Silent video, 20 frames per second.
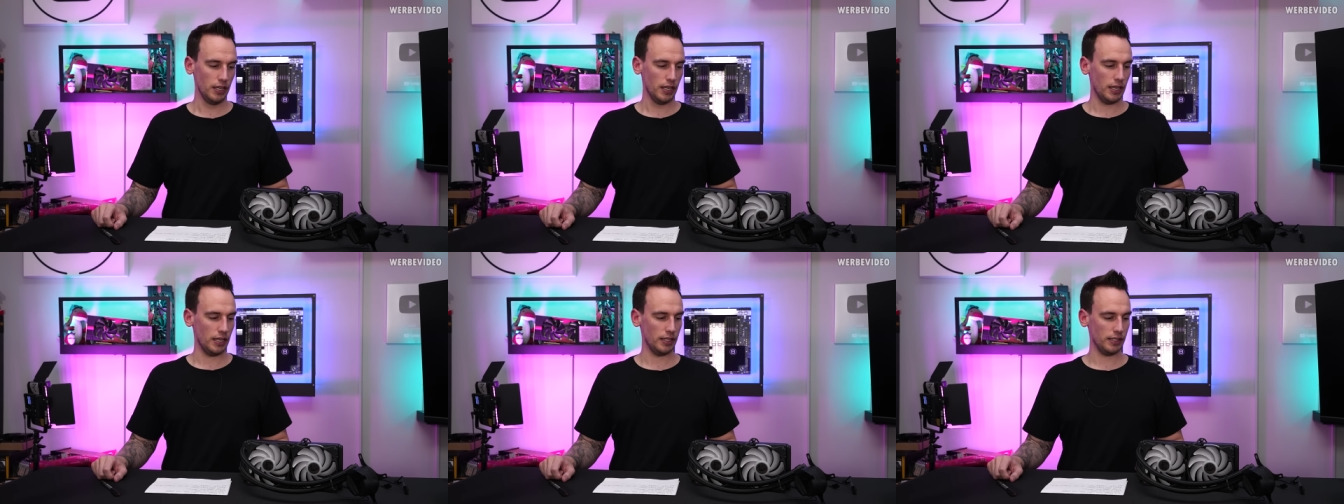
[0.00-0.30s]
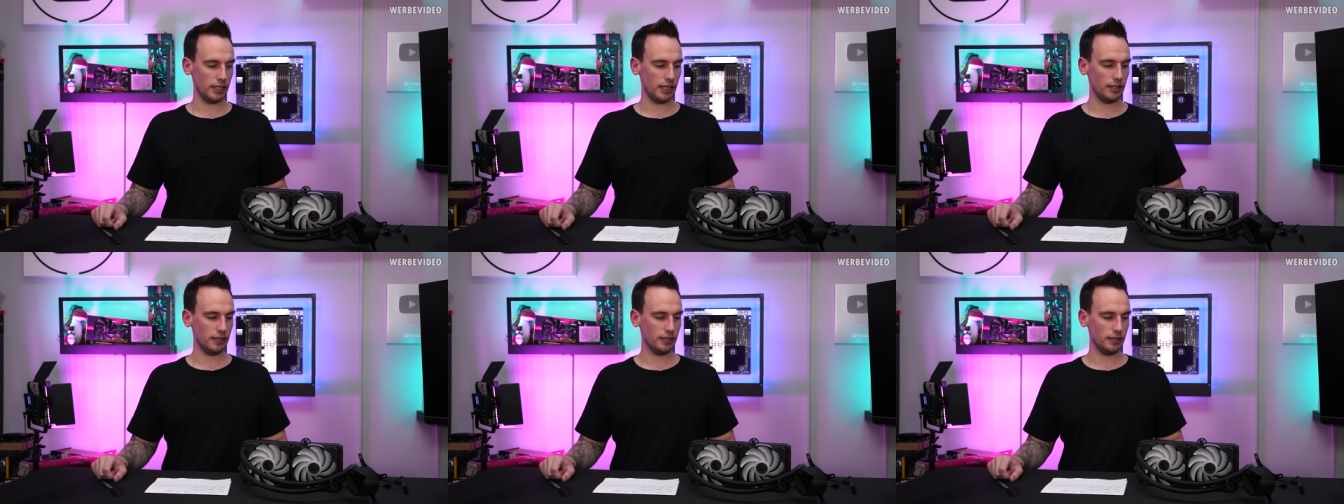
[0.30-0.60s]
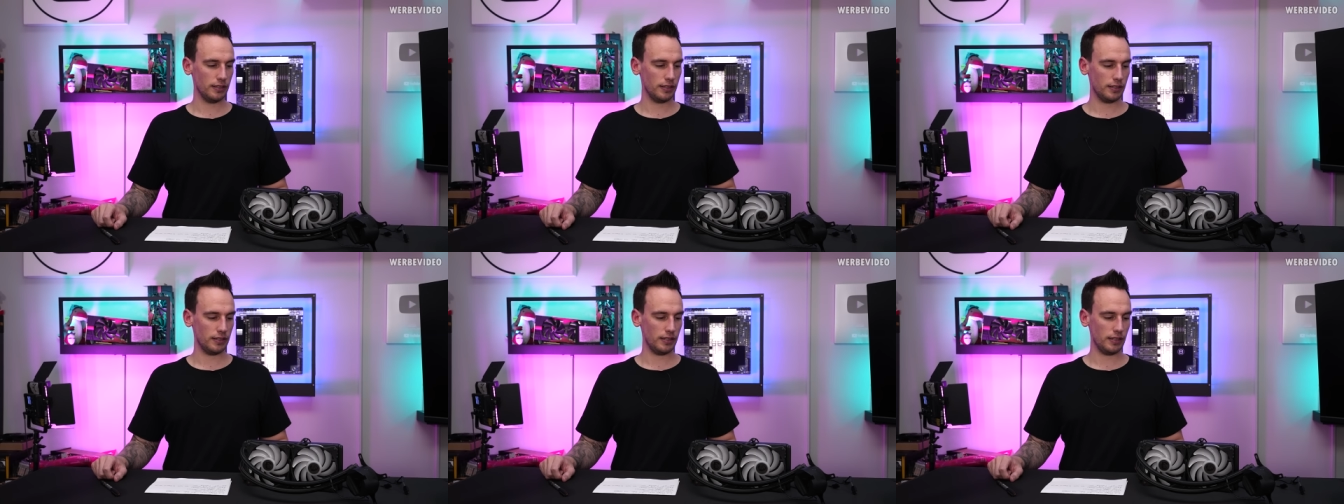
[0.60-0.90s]
And
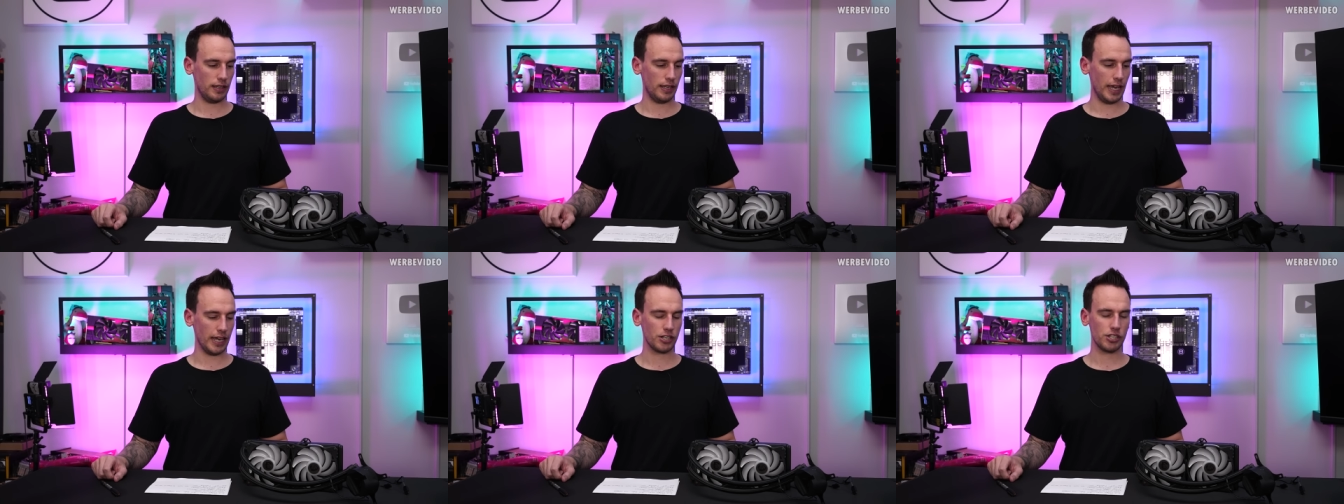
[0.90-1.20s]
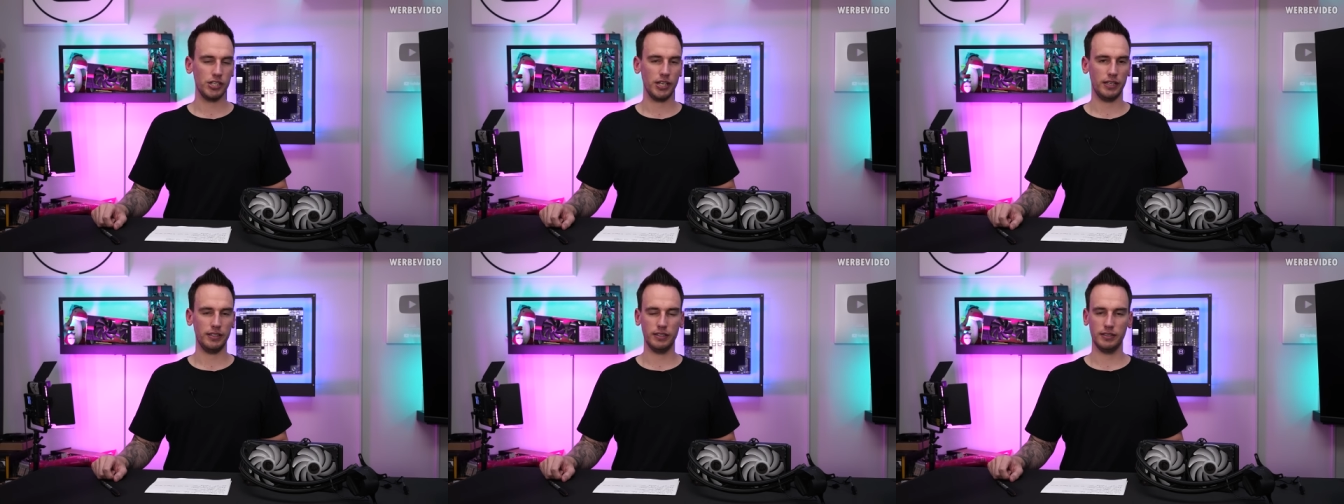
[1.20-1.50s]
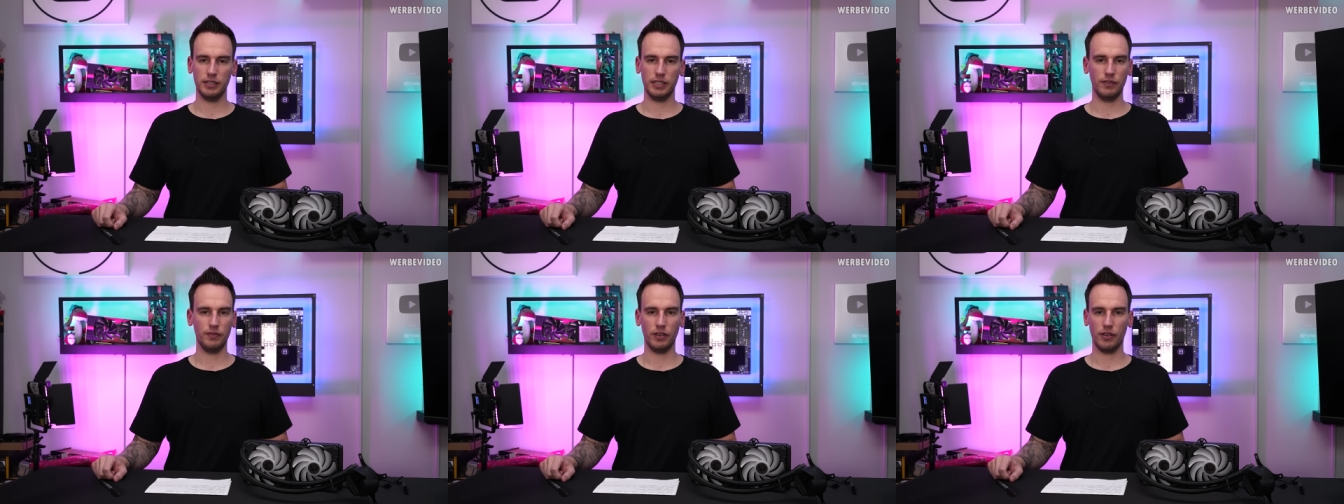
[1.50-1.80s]
then actually I
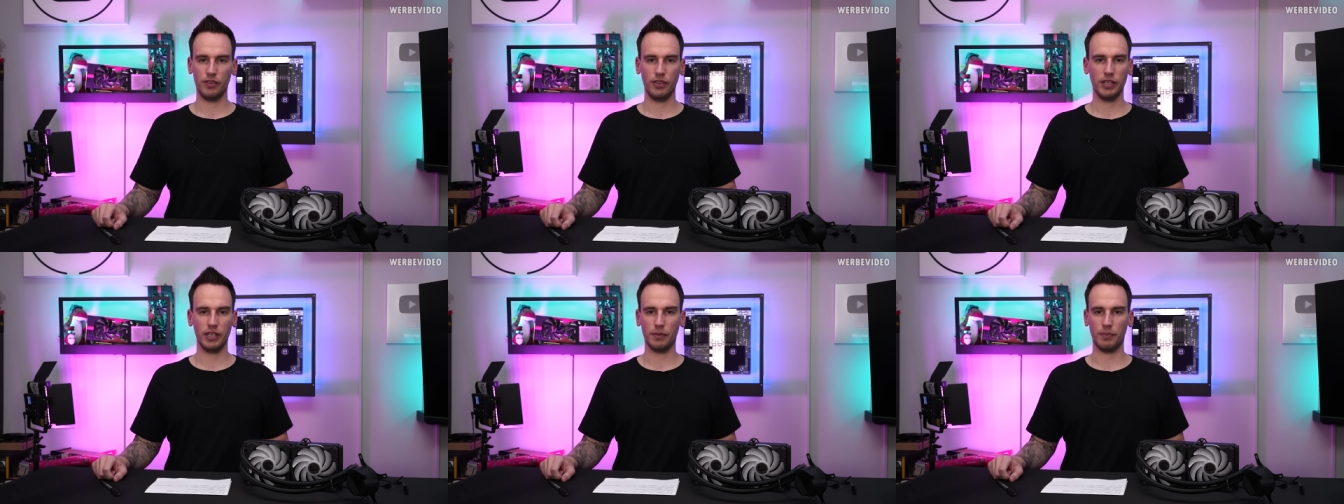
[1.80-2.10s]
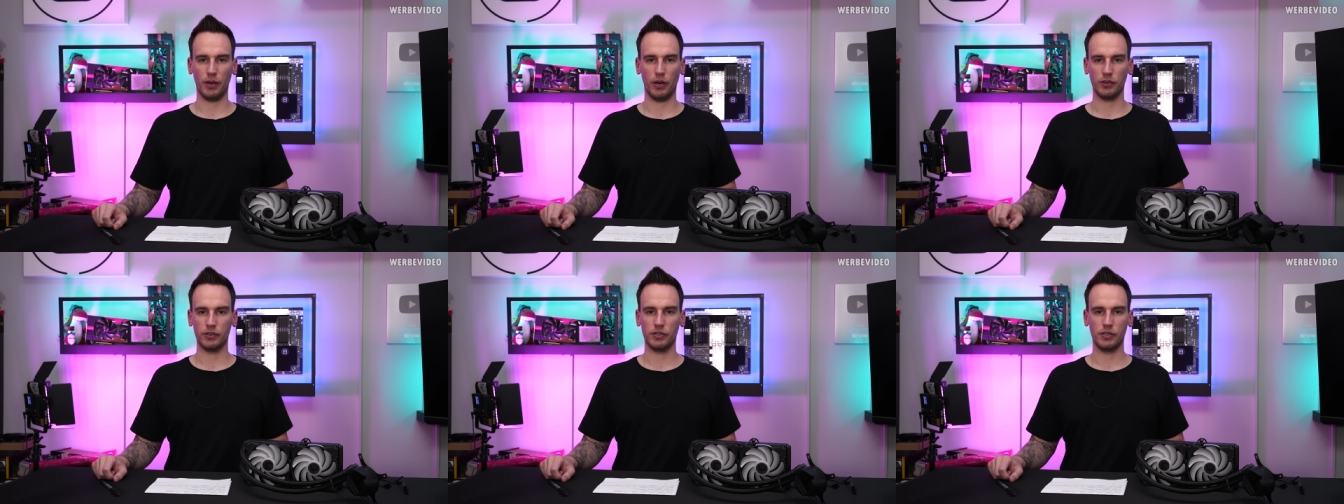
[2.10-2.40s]
didn't even think about